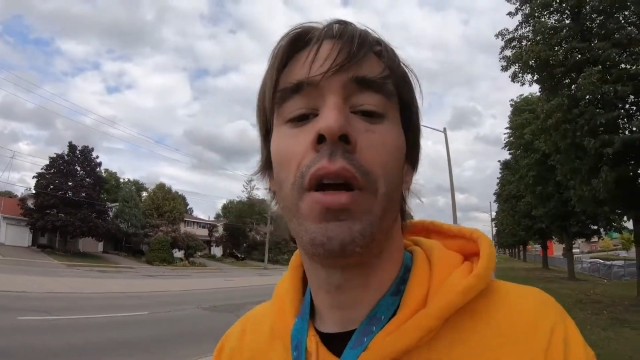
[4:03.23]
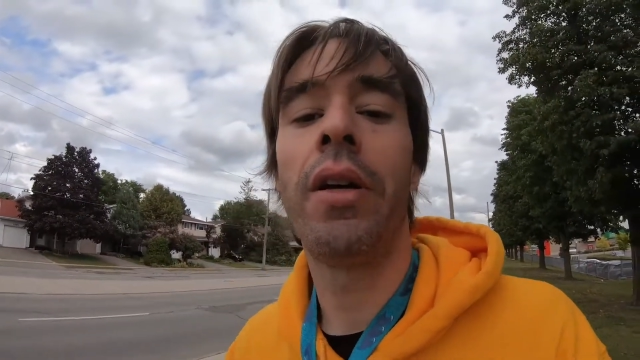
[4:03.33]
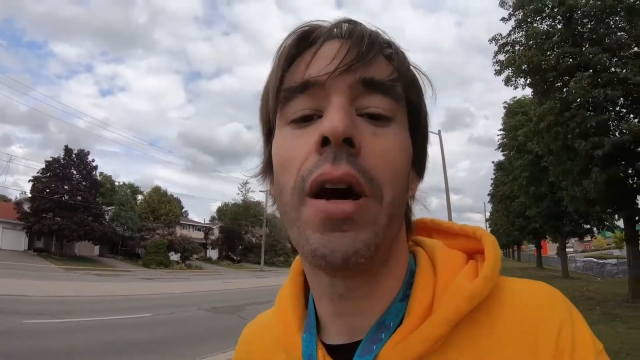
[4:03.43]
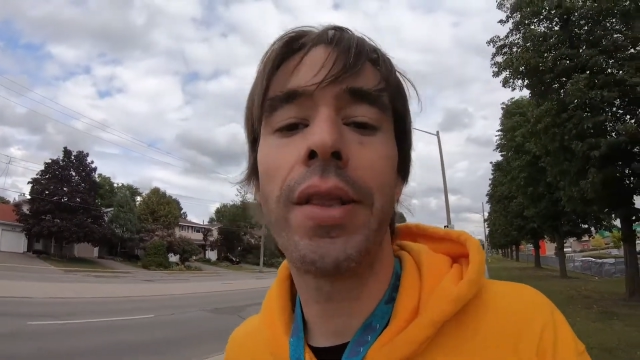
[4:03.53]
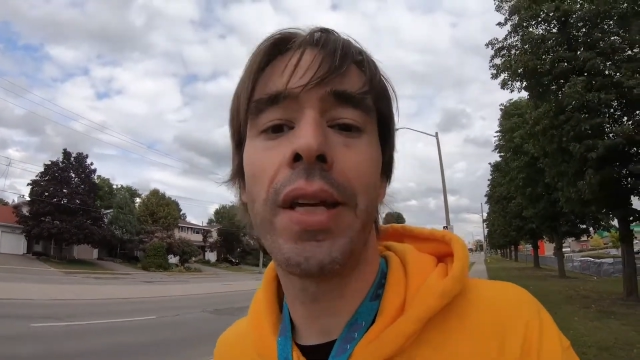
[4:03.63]

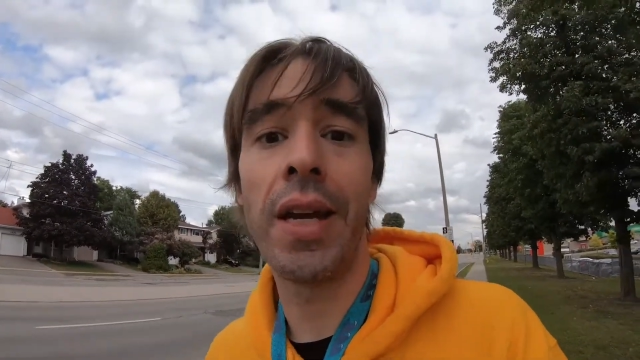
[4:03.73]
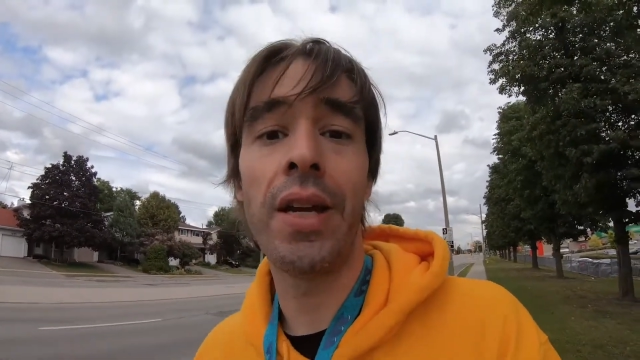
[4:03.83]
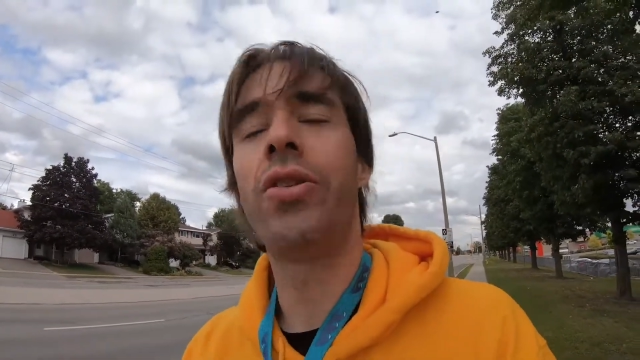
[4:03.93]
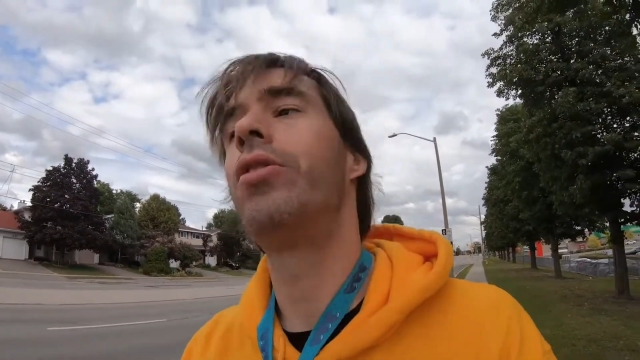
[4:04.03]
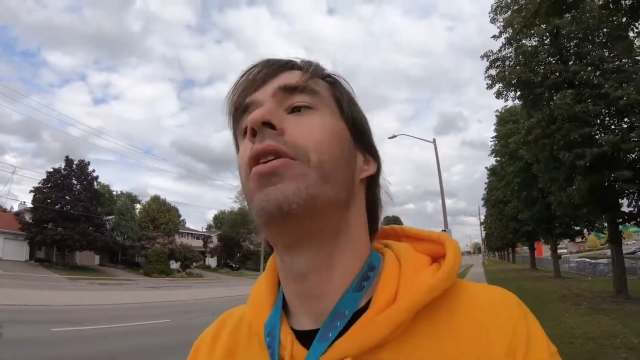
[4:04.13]
Nothing
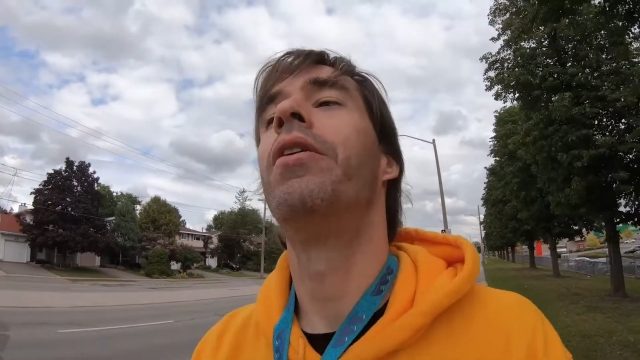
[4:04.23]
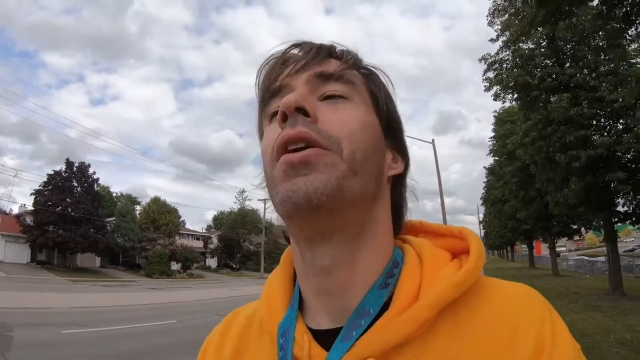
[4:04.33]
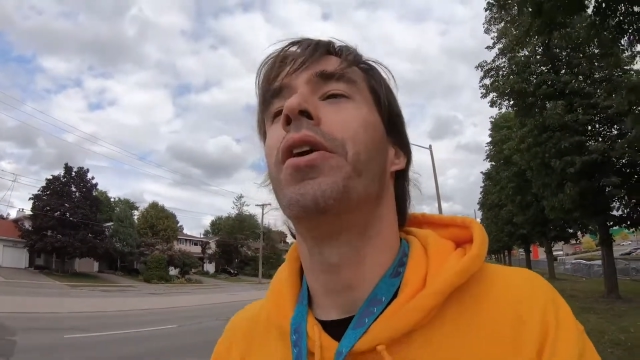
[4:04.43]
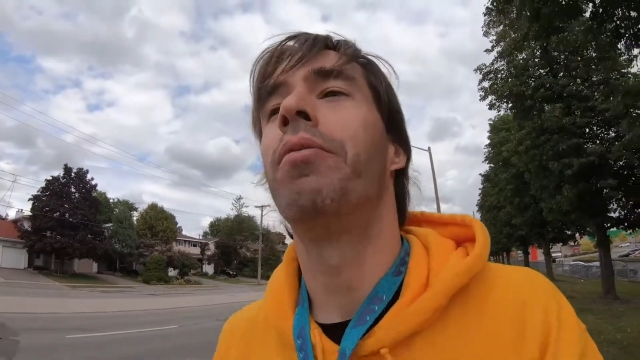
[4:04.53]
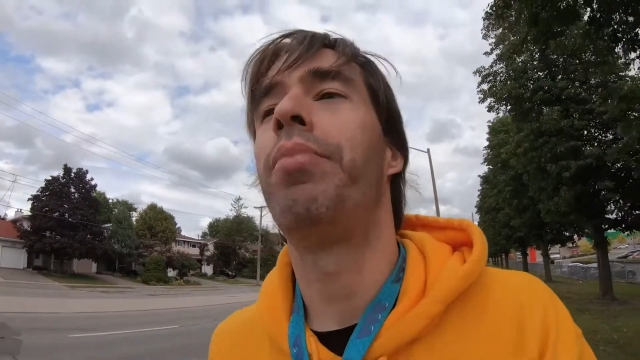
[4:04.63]
is,
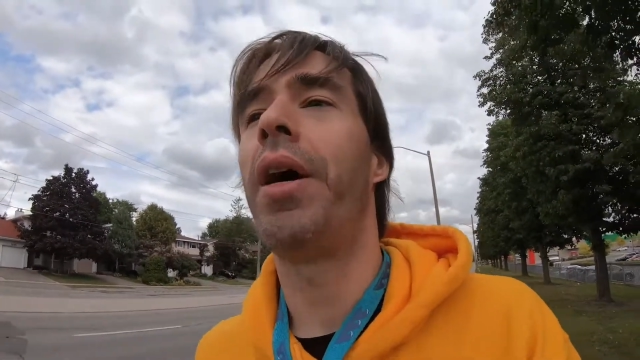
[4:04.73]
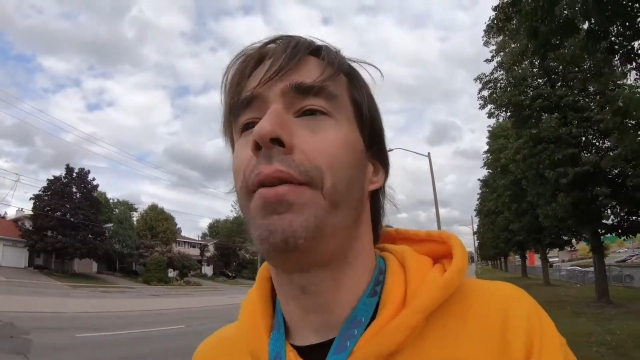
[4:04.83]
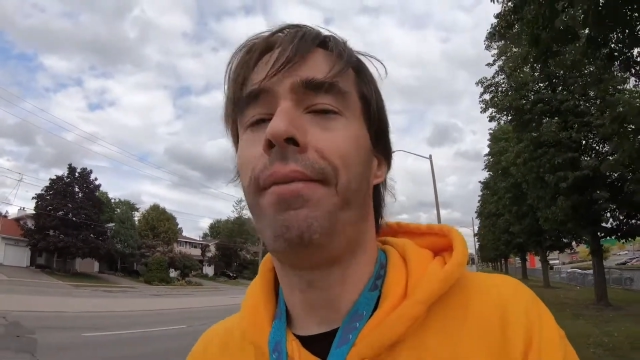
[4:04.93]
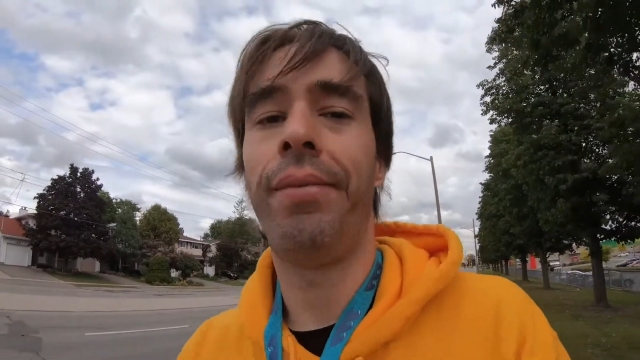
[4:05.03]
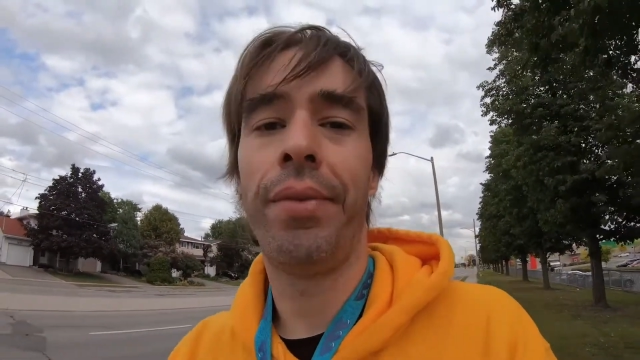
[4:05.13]
but
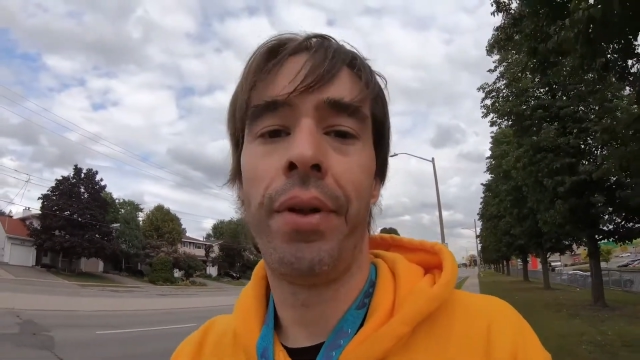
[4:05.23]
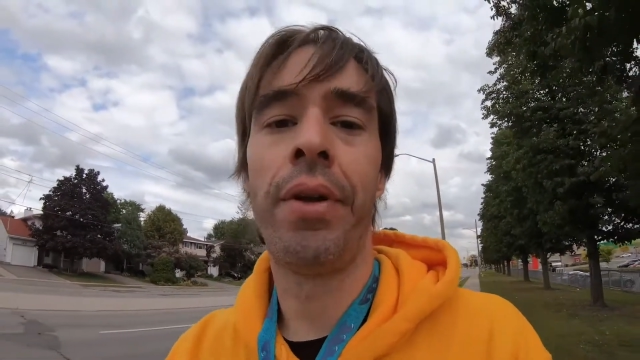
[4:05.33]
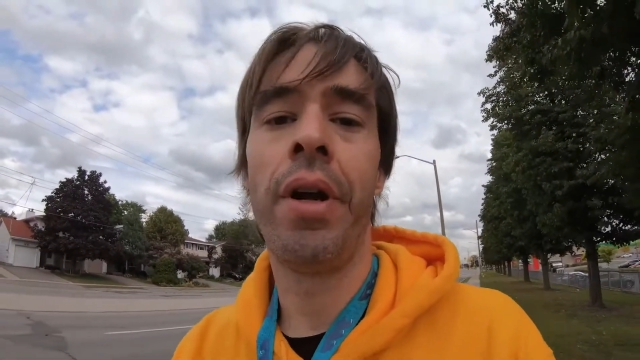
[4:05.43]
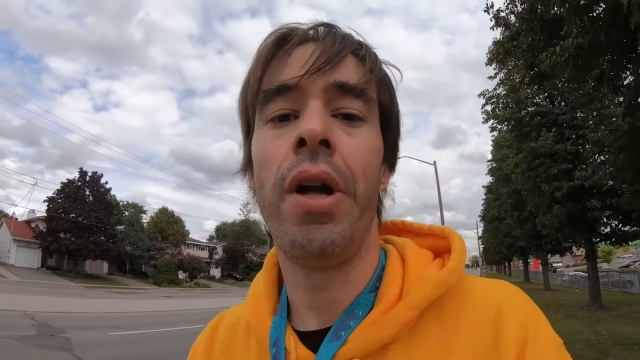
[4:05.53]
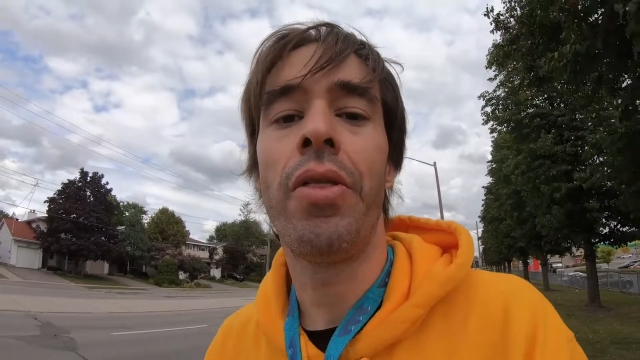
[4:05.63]

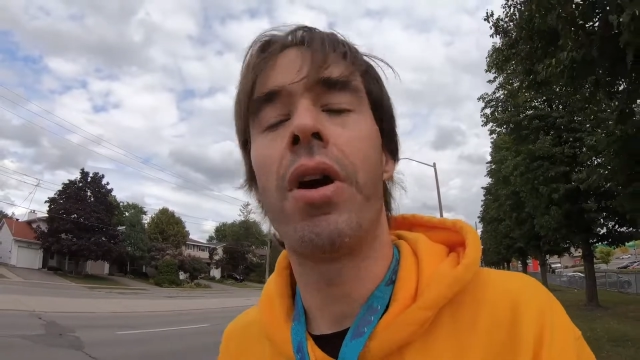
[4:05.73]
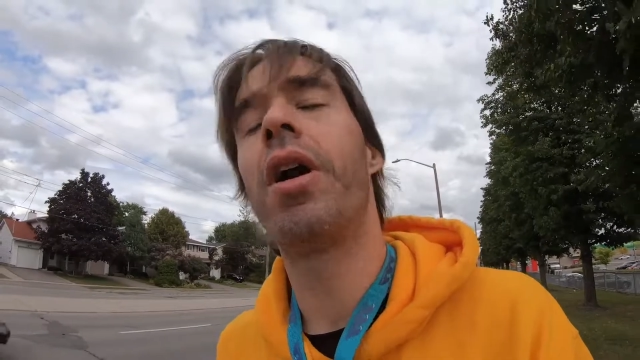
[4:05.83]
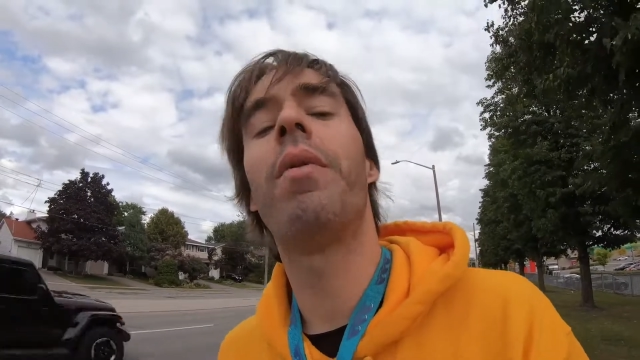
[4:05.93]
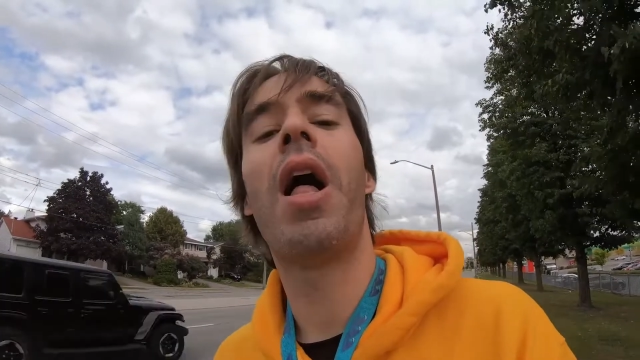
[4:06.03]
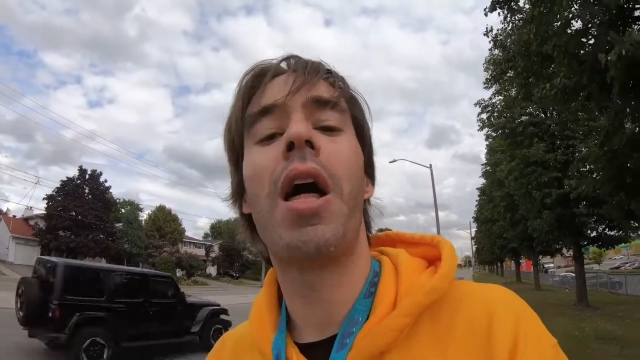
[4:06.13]
there
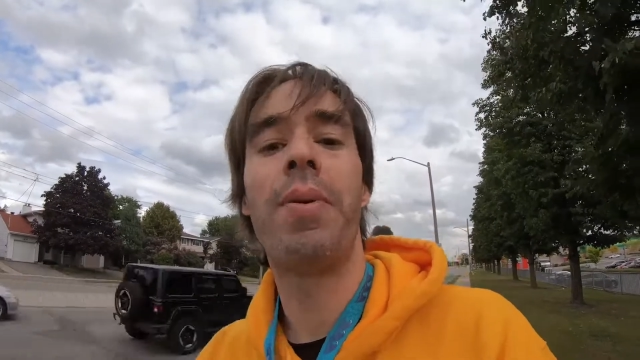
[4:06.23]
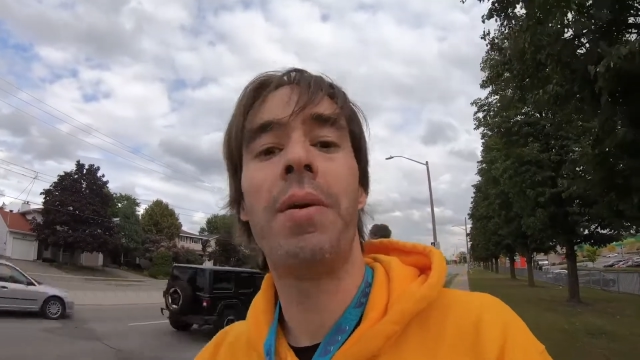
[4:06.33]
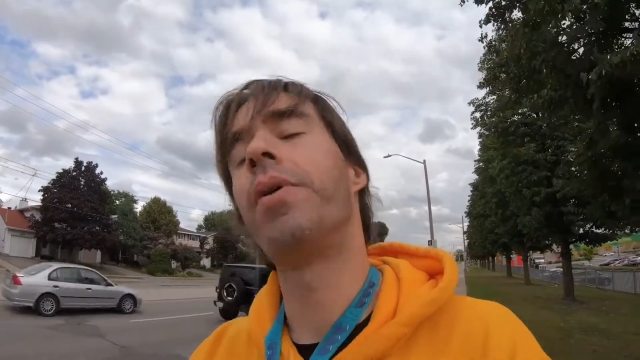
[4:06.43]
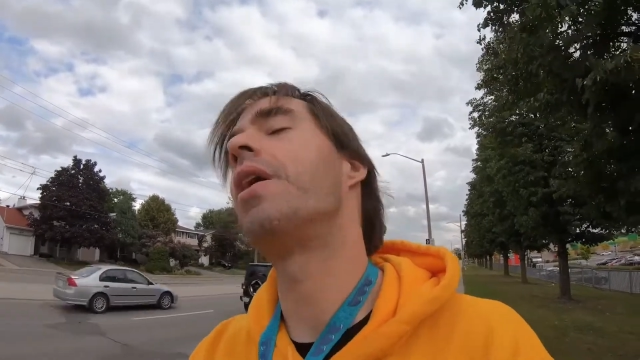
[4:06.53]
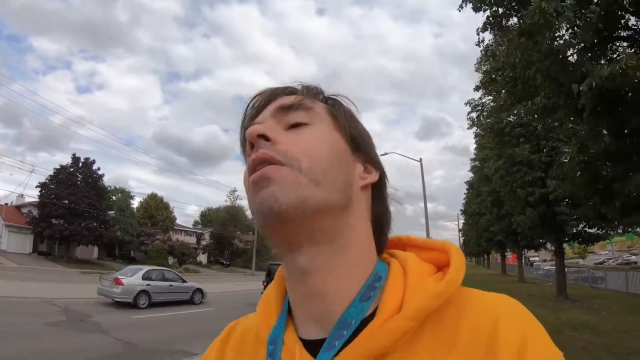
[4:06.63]
aren't a lot of
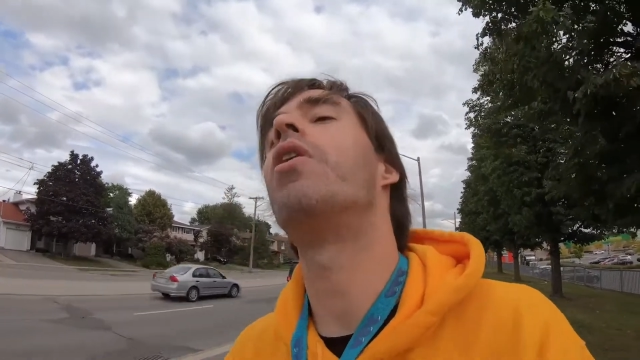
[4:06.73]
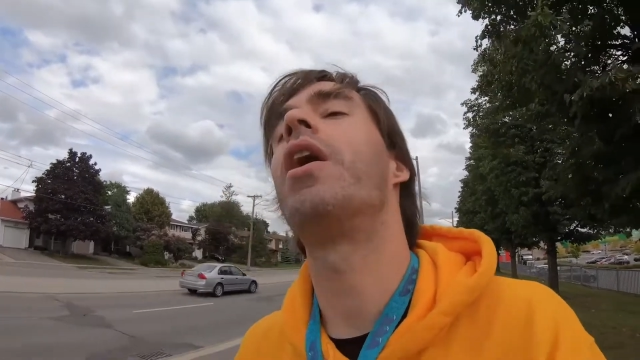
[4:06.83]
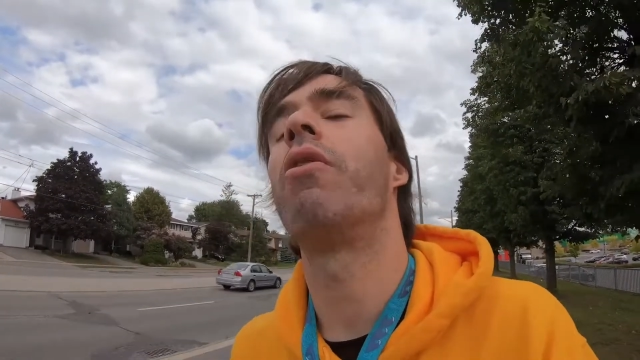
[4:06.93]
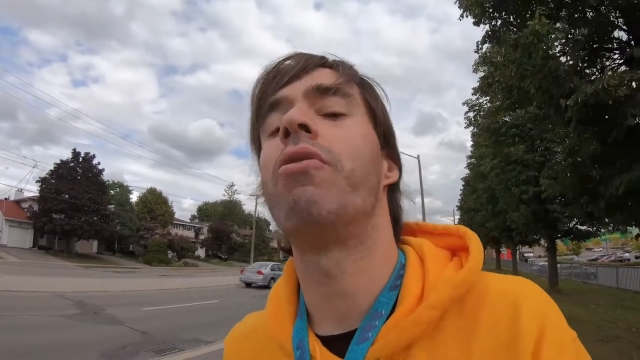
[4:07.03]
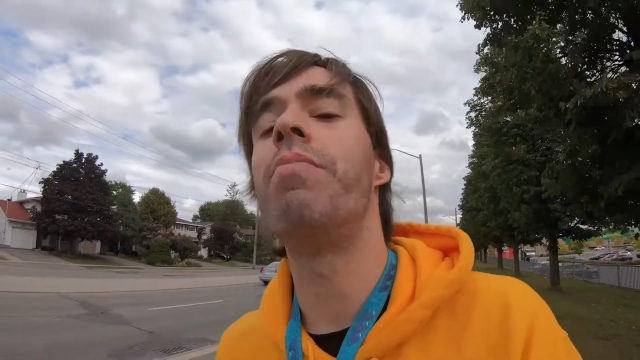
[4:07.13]
people that
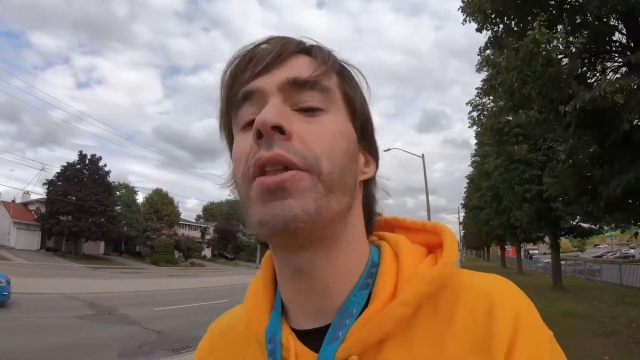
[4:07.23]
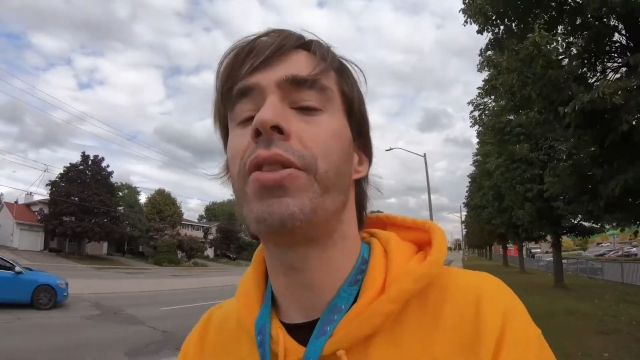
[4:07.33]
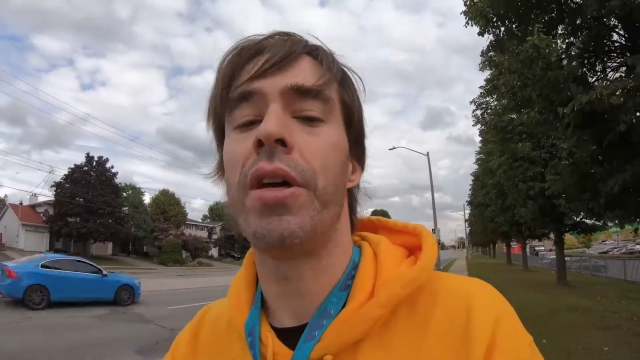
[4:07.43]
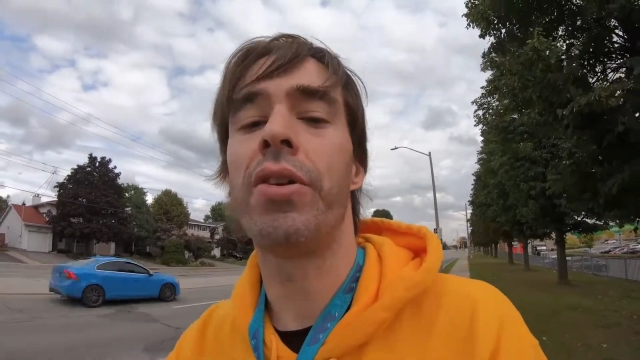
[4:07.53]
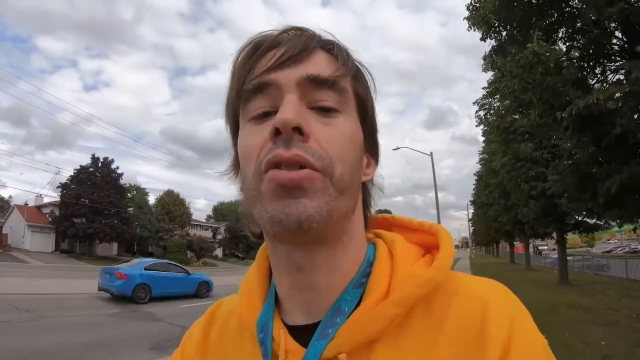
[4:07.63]
want to admit
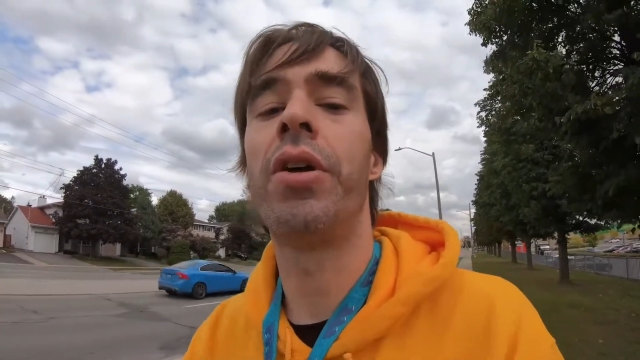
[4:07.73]
this.